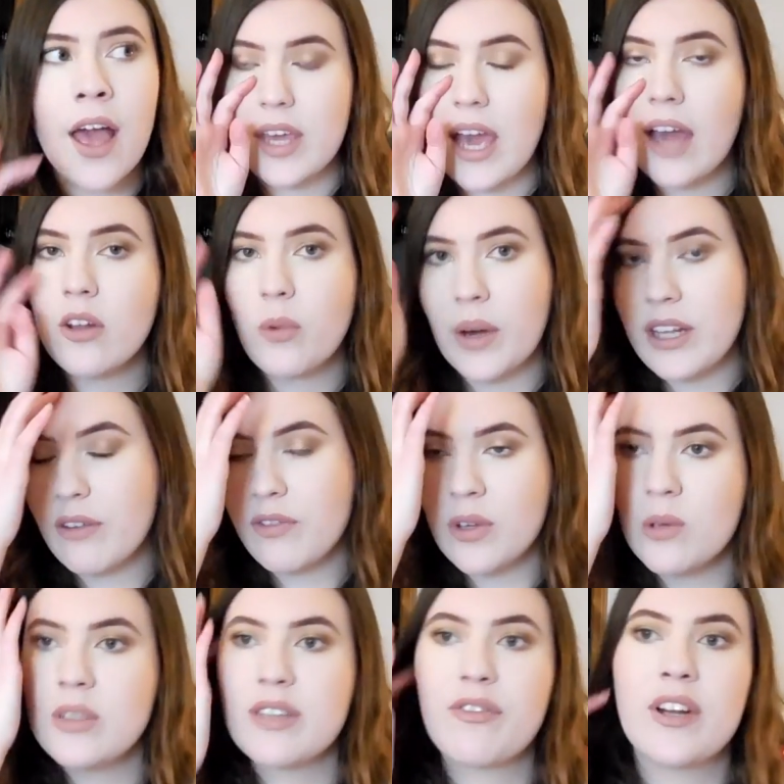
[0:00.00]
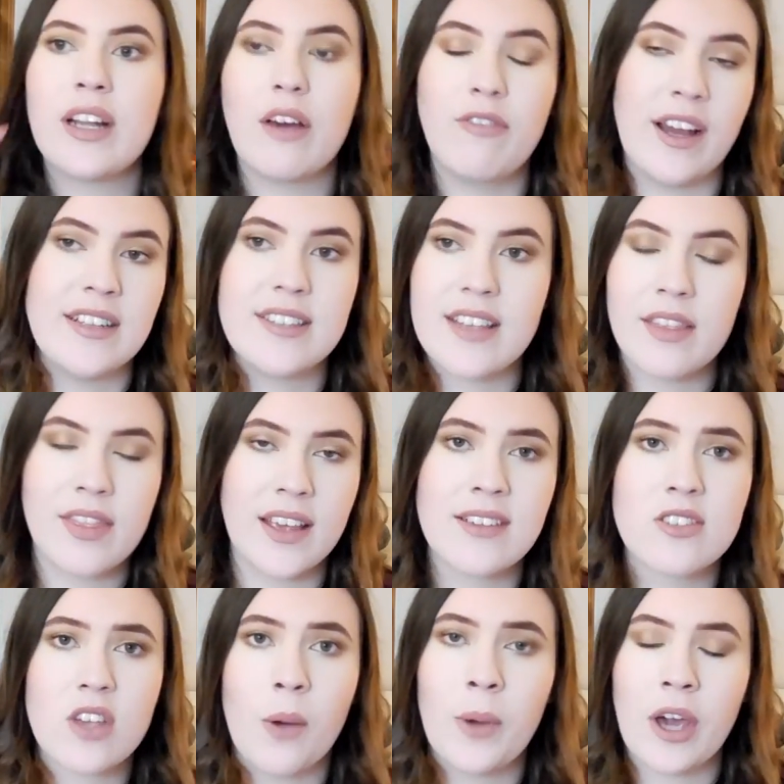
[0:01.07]
They had quite a few different events and
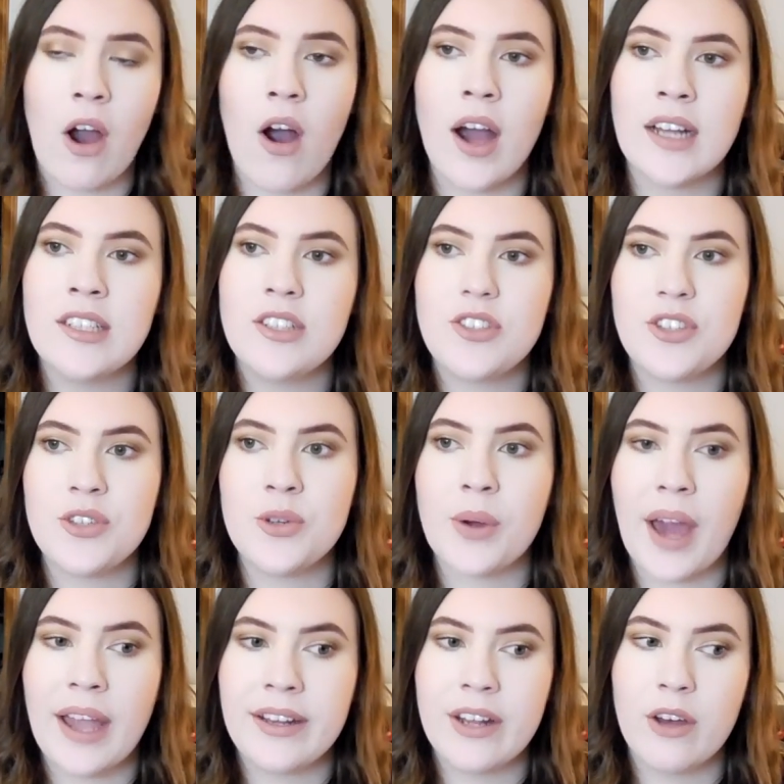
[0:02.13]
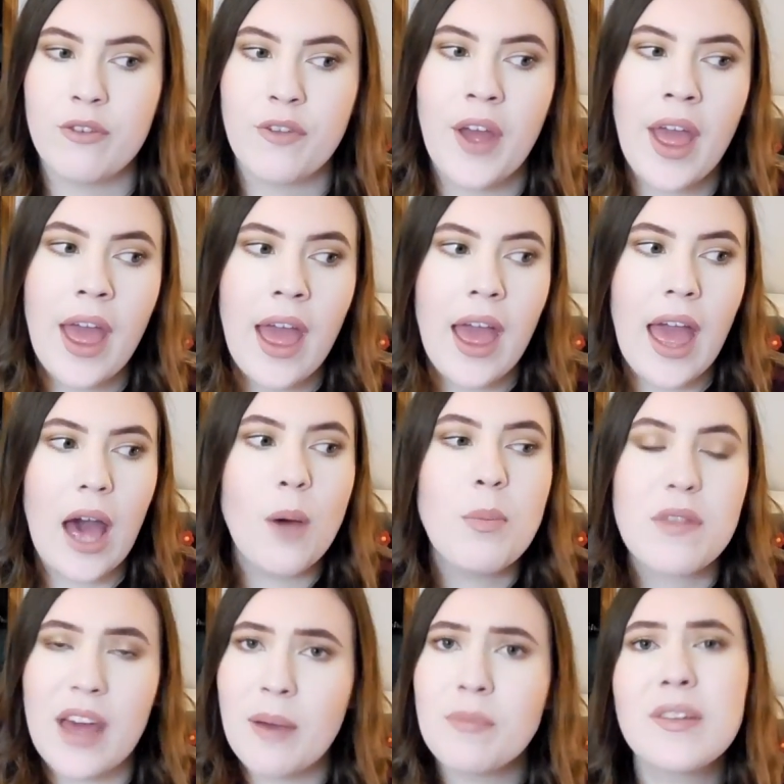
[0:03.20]
things going on to kind of
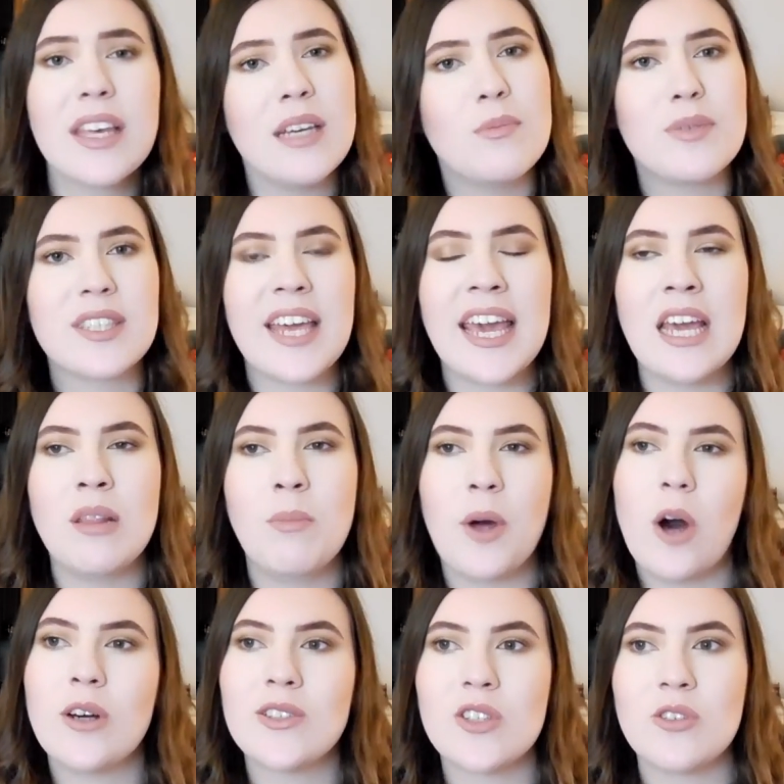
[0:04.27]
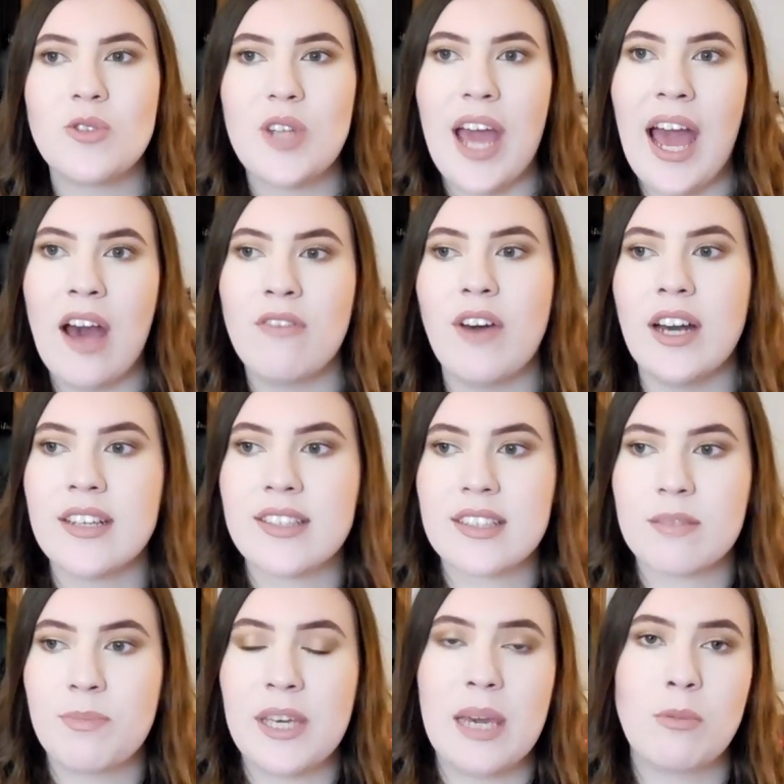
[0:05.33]
help them keep sane, but also to have
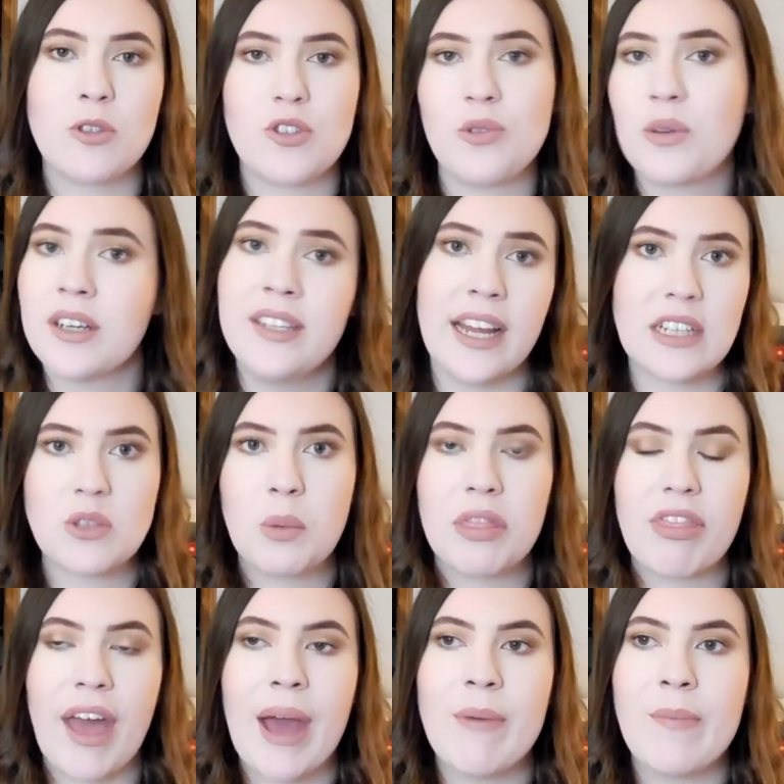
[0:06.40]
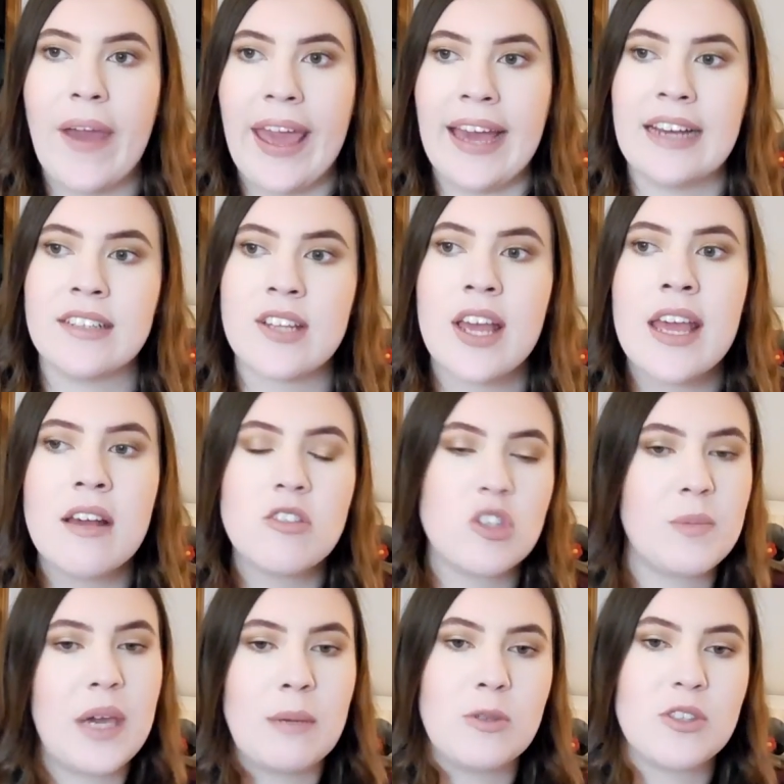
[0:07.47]
us be able to connect with them and
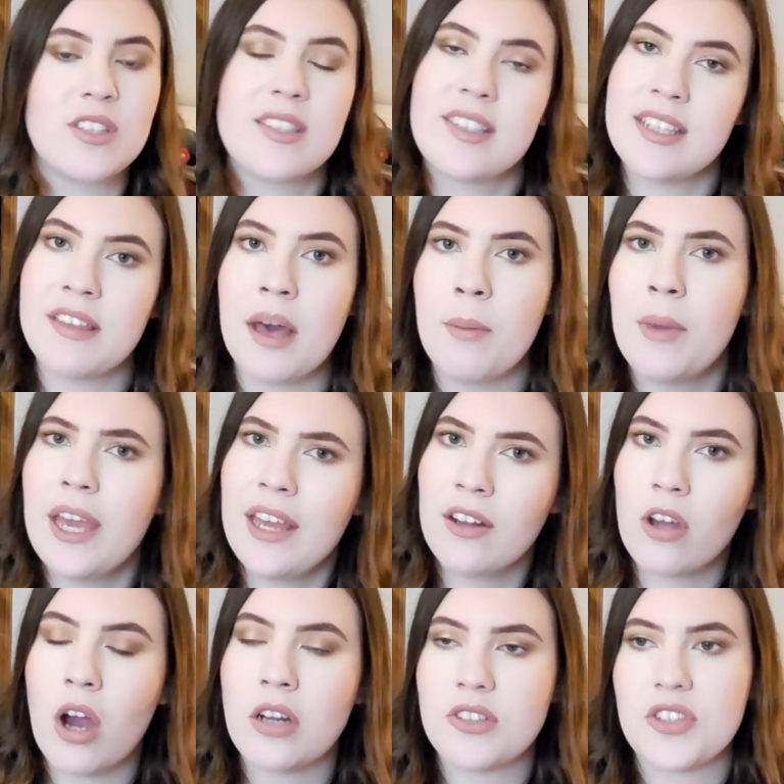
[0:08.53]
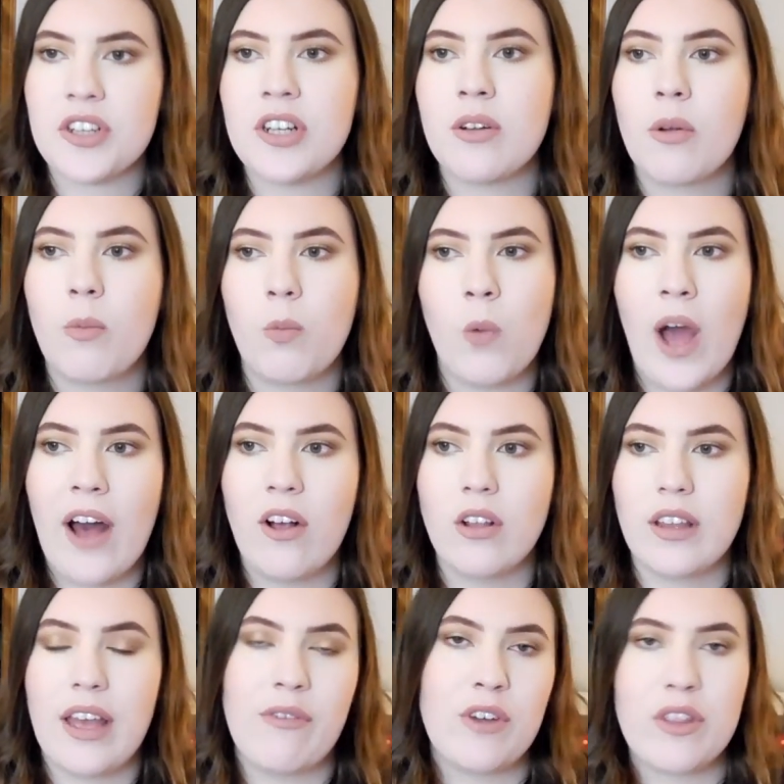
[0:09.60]
to be able to see them in concert
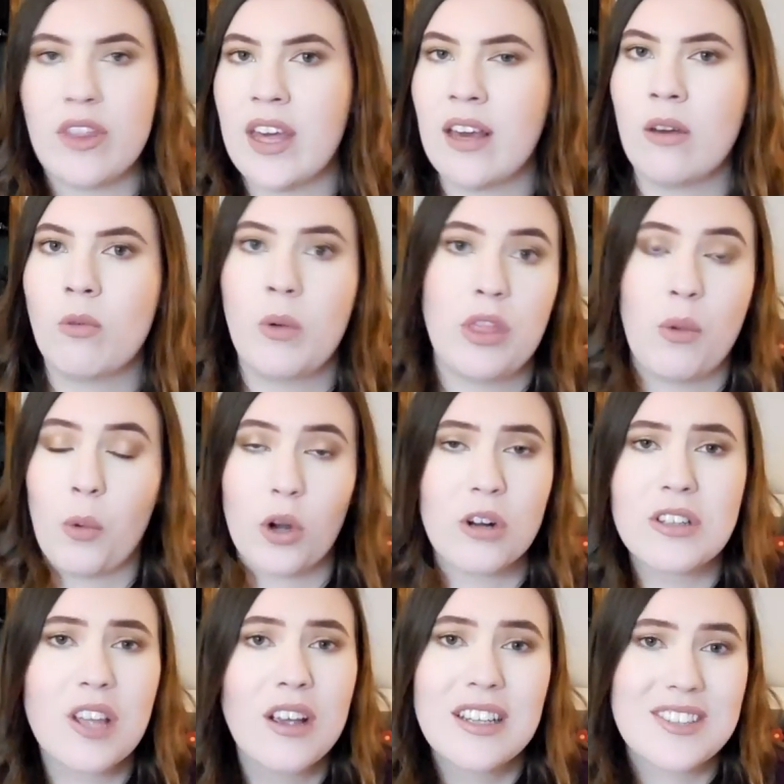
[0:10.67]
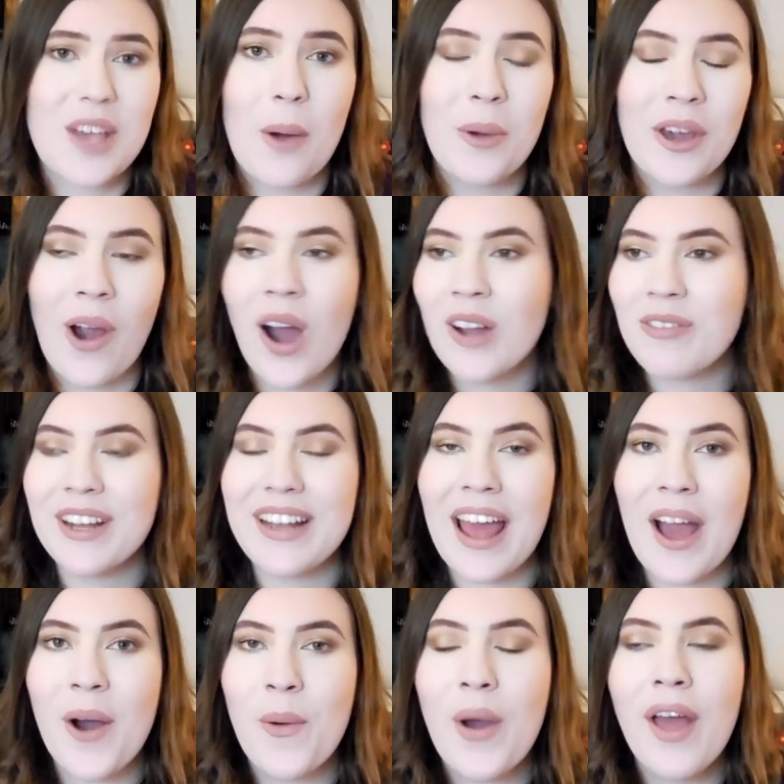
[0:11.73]
while everything with the world is going on right
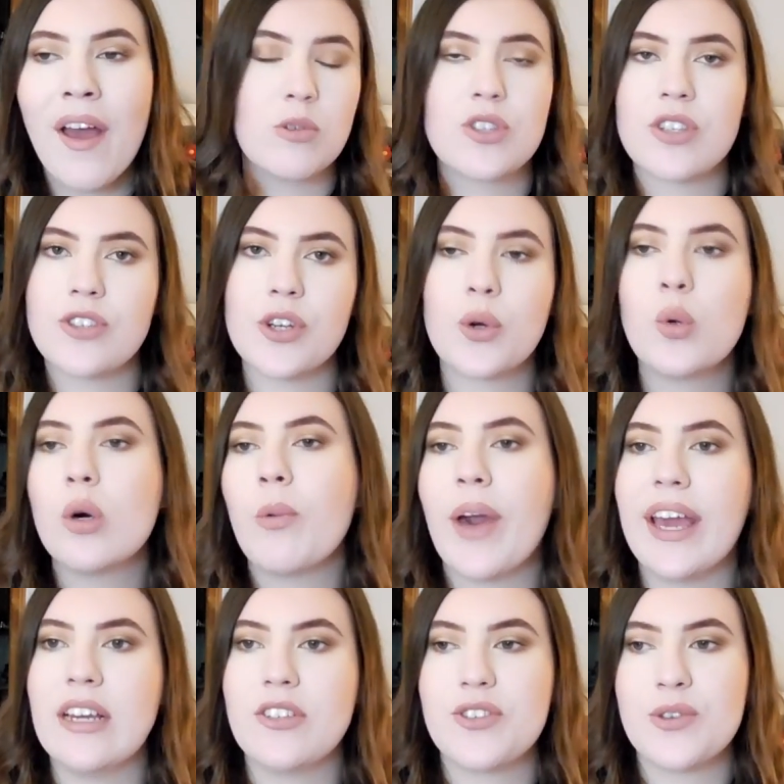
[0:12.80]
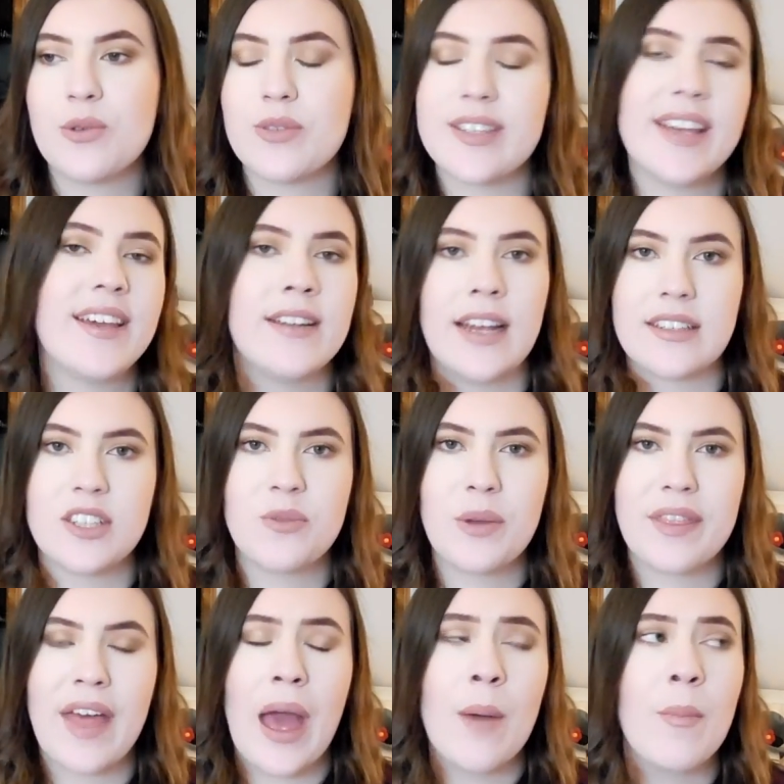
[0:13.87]
now. It was such a cool way to stay connected
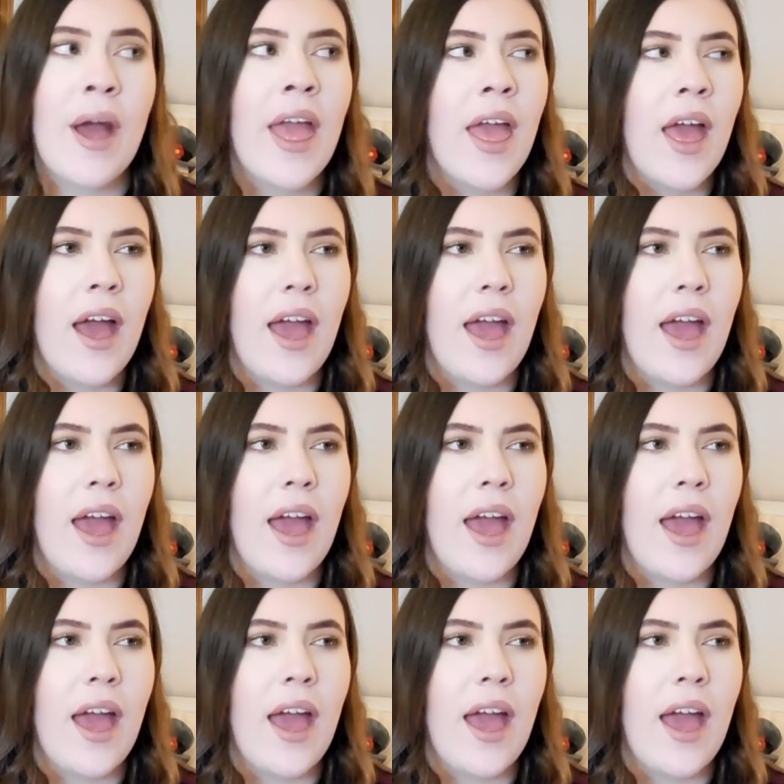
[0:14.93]
with them,